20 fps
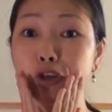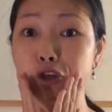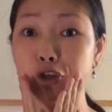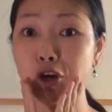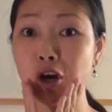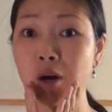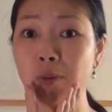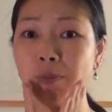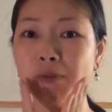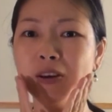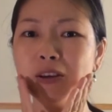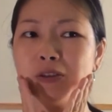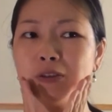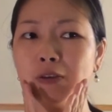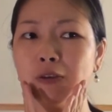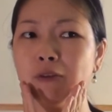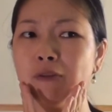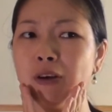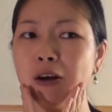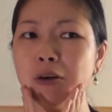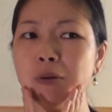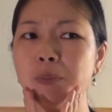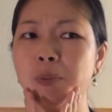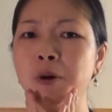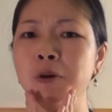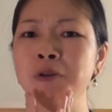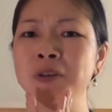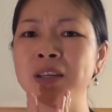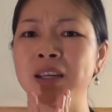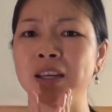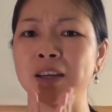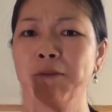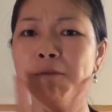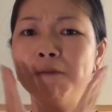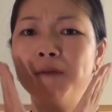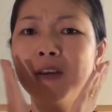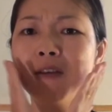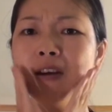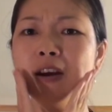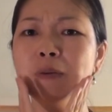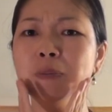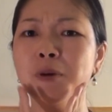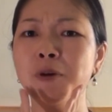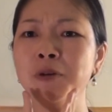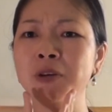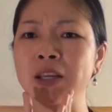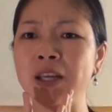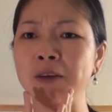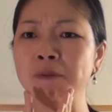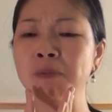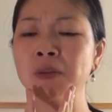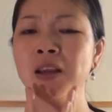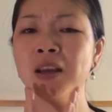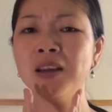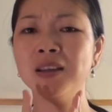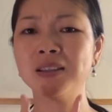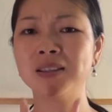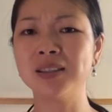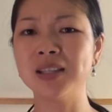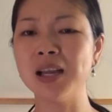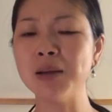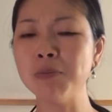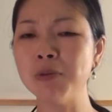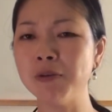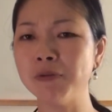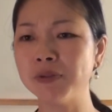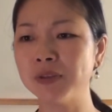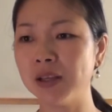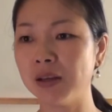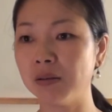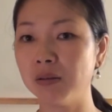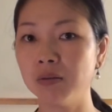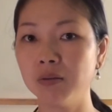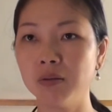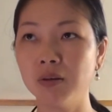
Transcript: sharp, it's very pointy. A lot of them